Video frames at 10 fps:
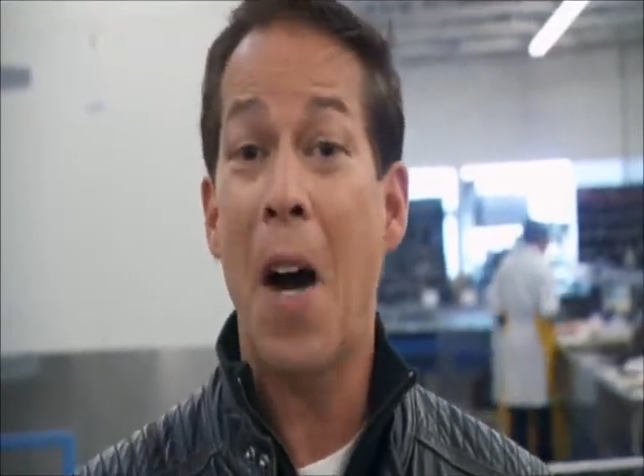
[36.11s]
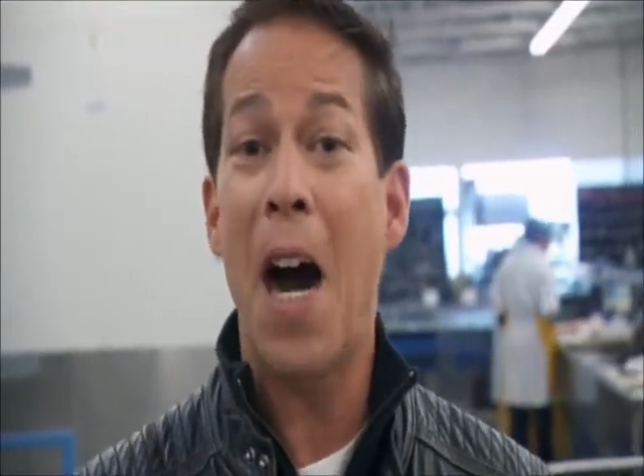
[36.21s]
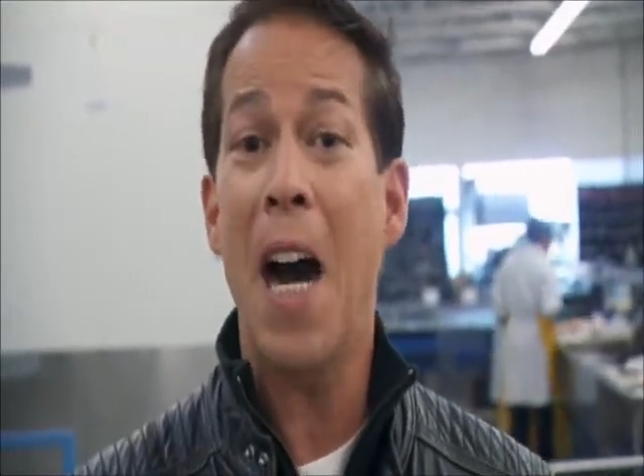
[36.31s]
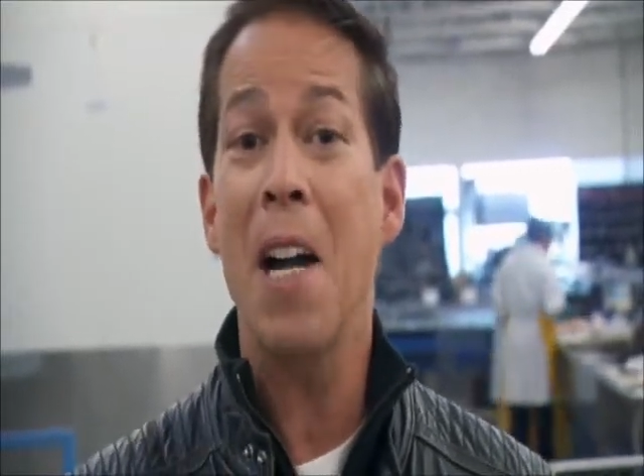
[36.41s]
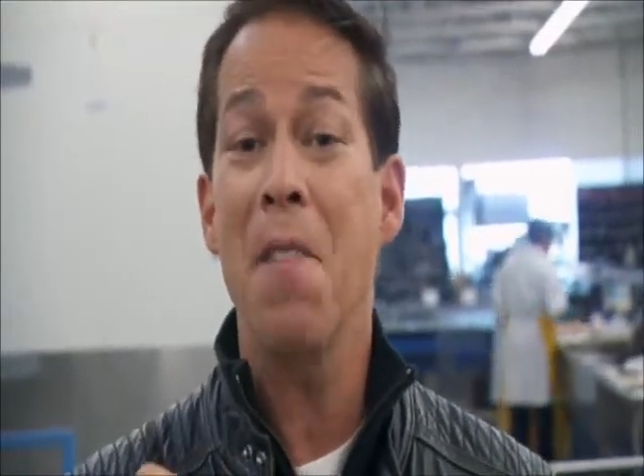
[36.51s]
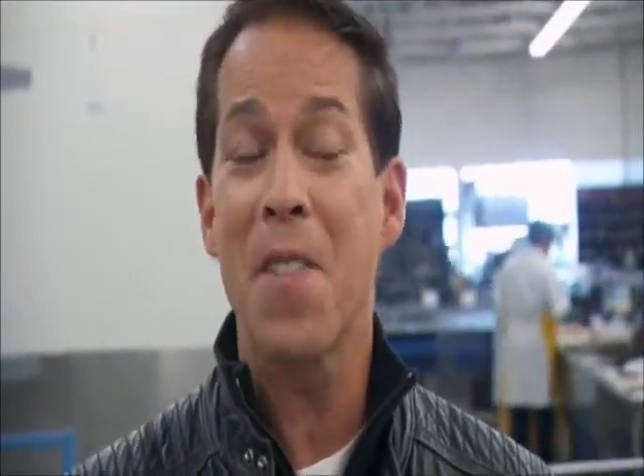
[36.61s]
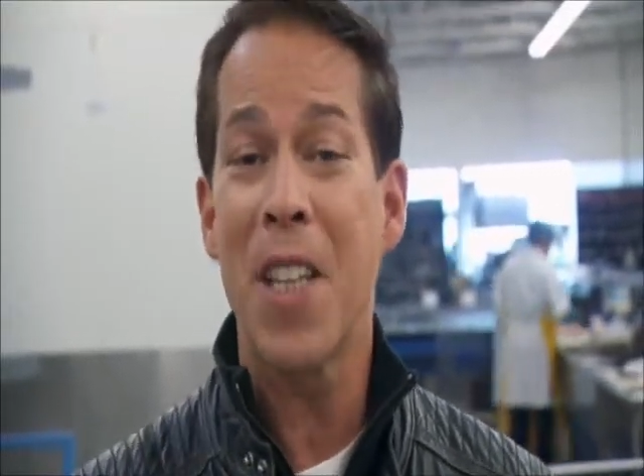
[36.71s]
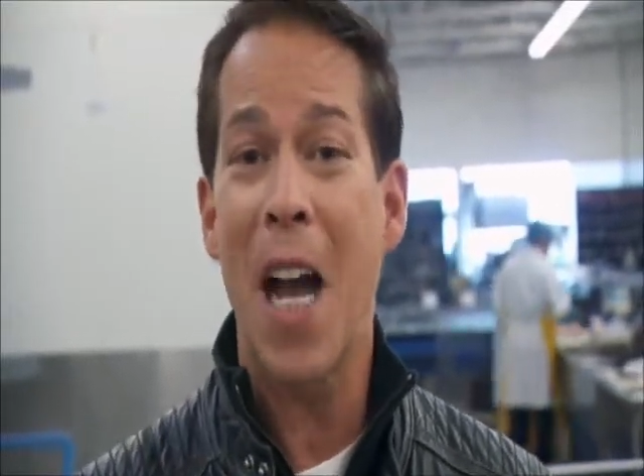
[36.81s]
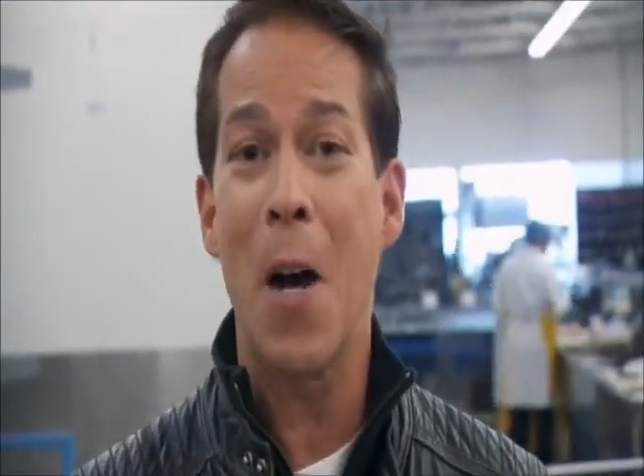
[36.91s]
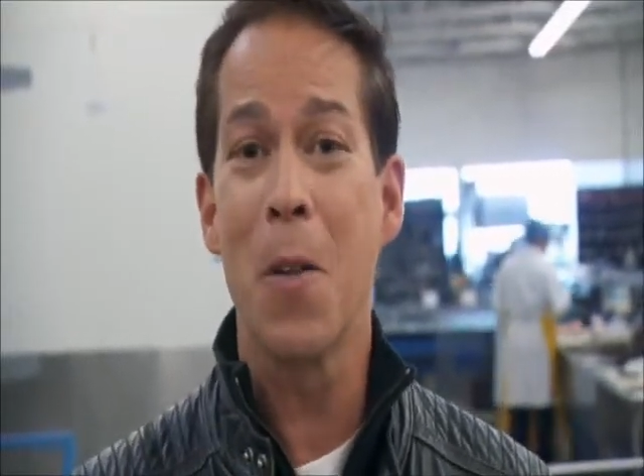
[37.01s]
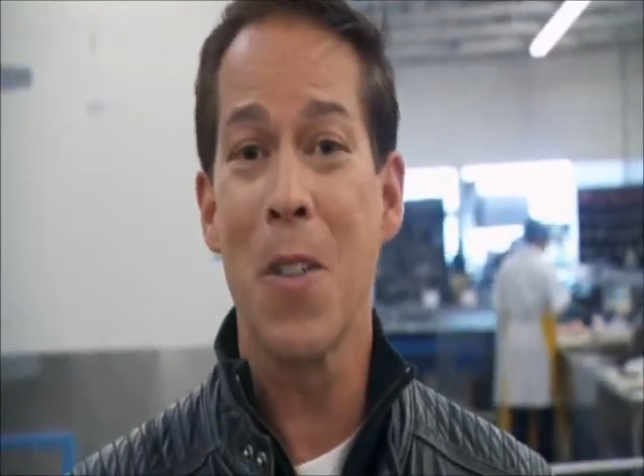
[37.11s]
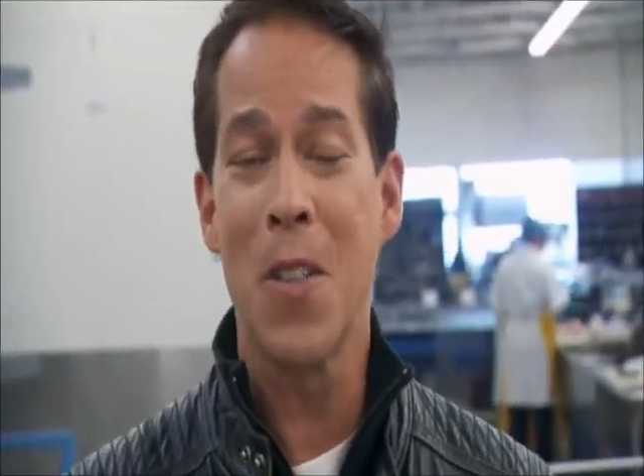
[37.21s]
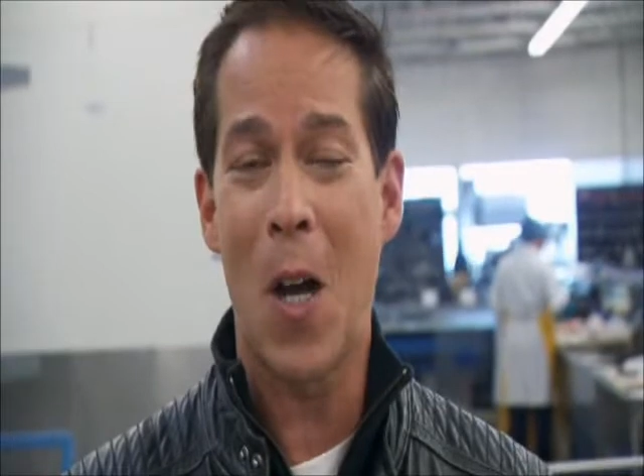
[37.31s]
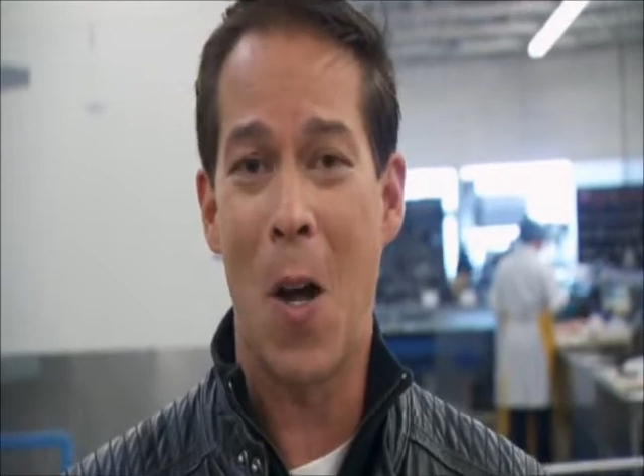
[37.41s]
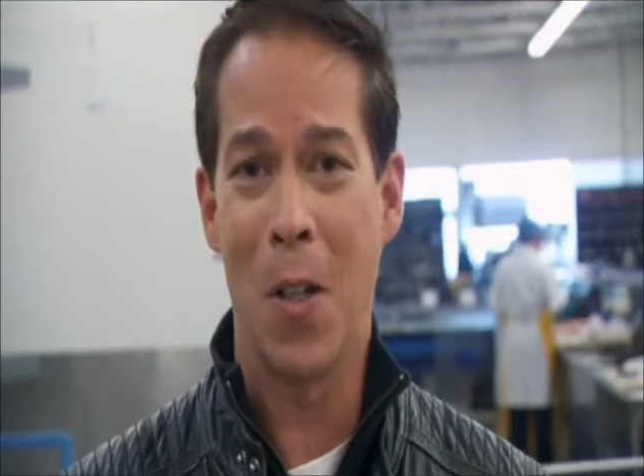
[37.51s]

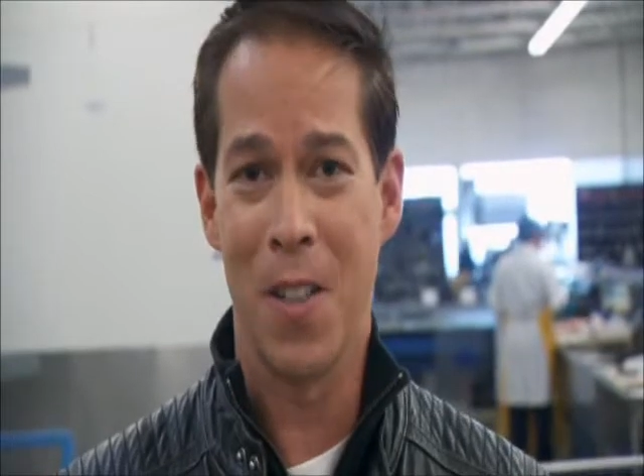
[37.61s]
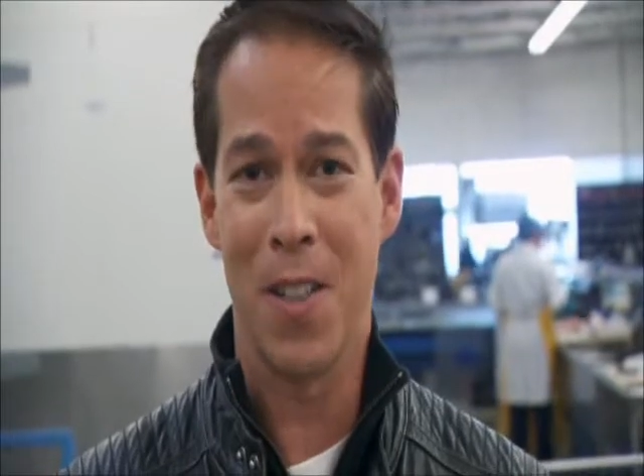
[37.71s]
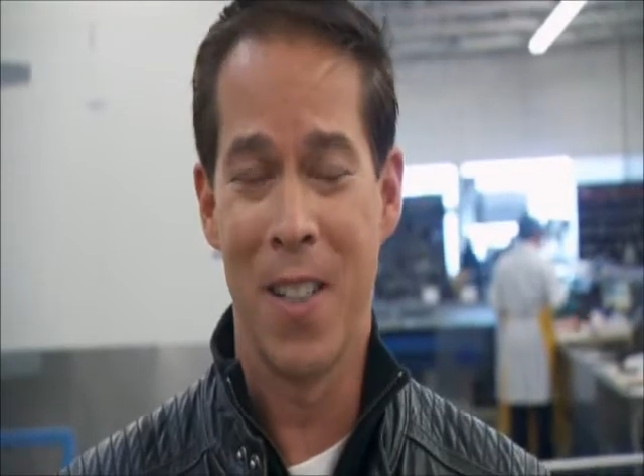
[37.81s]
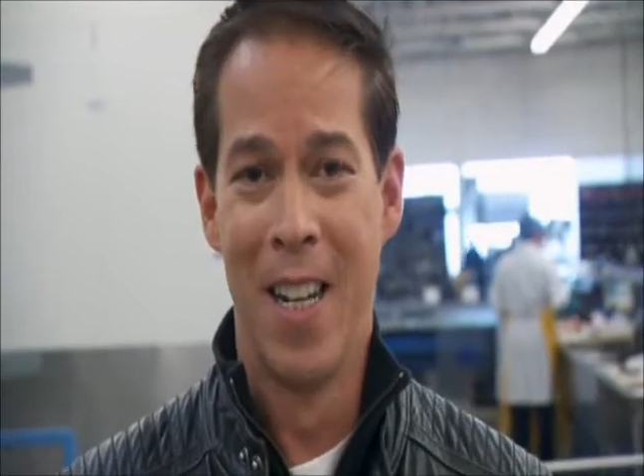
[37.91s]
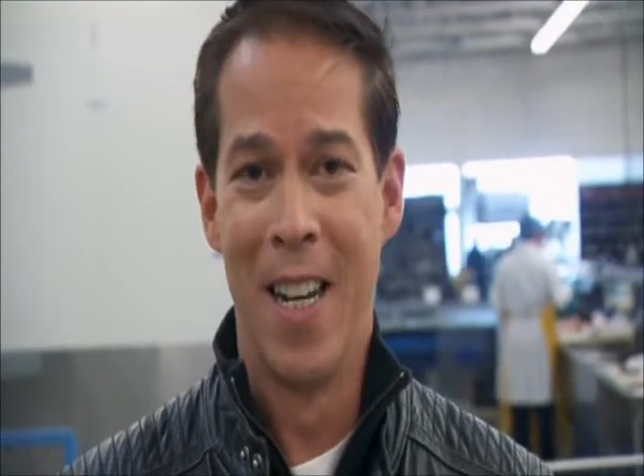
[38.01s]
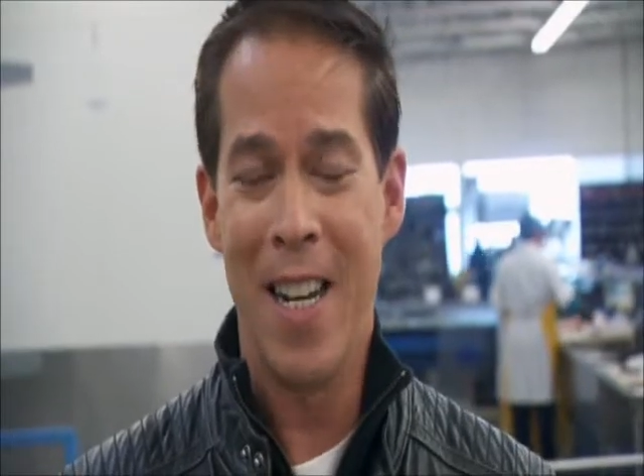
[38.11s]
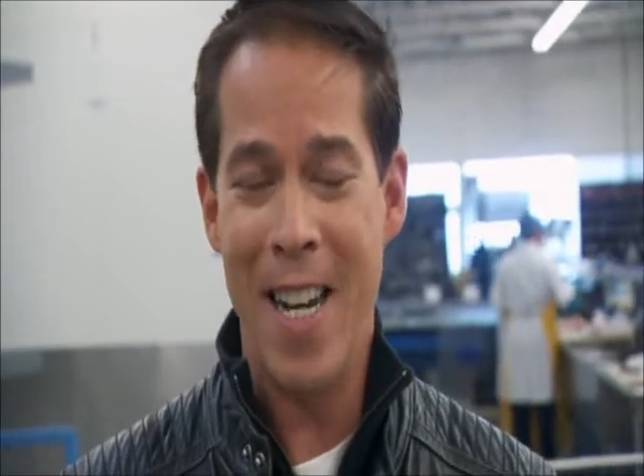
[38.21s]
$5,000.